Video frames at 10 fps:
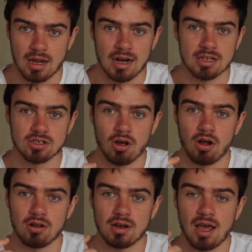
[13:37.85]
And it's
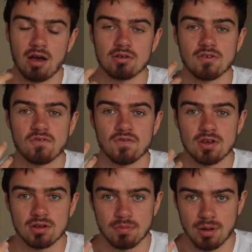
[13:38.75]
all in how you
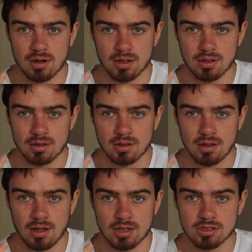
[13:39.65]
feel about it.
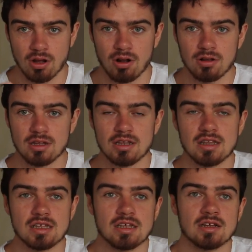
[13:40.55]
It's all in
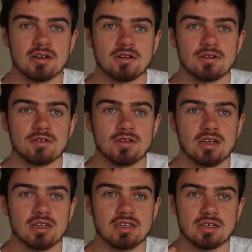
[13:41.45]

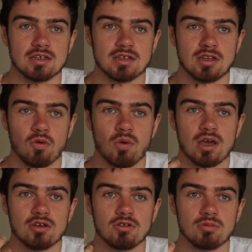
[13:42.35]
the way
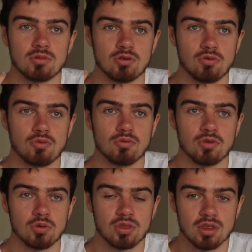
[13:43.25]

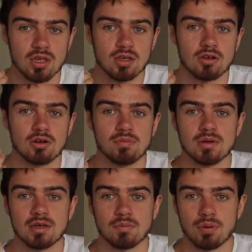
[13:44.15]
you think you're
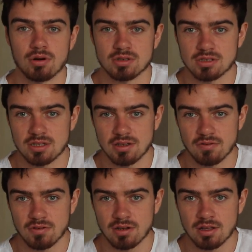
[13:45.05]
being
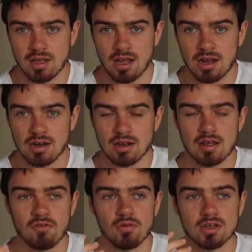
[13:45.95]
perceived. And
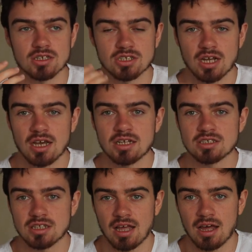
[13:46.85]
if we can
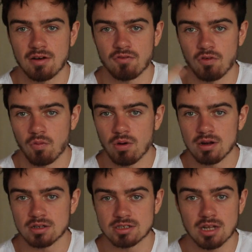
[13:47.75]
change that, for
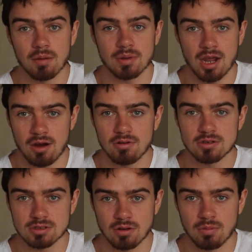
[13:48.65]
one, stop
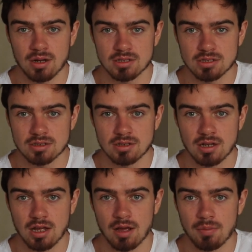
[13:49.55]
caring so much
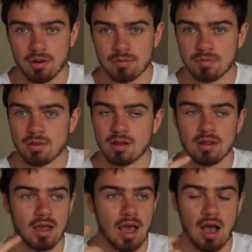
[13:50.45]
about
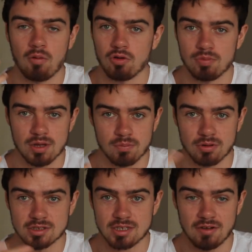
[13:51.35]
how we're being
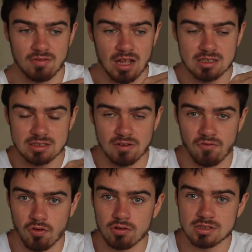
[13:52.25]
perceived. That's the
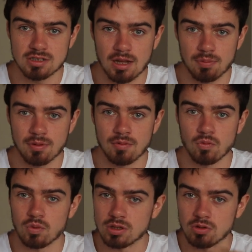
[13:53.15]
first step.
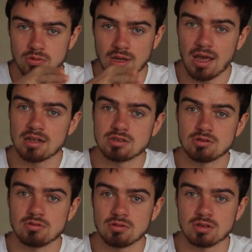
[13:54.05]
You can't
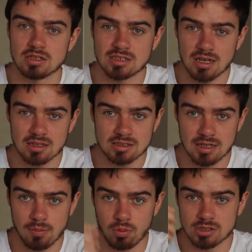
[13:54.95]
do the second
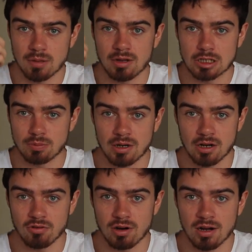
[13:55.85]
step, which I'm
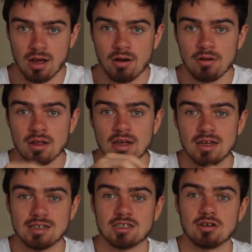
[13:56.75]
explaining right now,
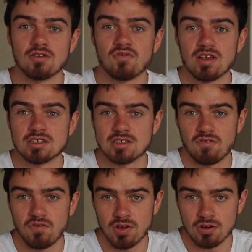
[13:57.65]
until you face the
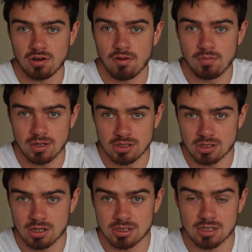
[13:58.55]
fear of being
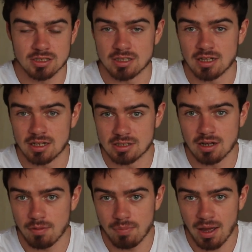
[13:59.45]
judged and see that it's
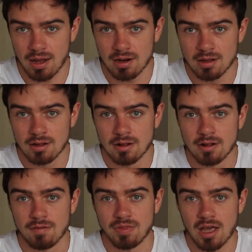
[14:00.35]
not bad.
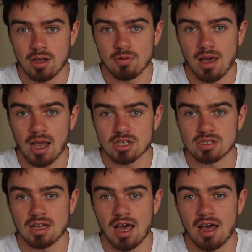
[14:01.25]
Now you
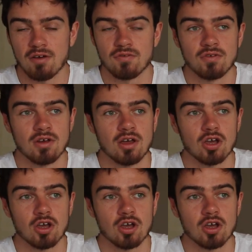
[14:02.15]
actually have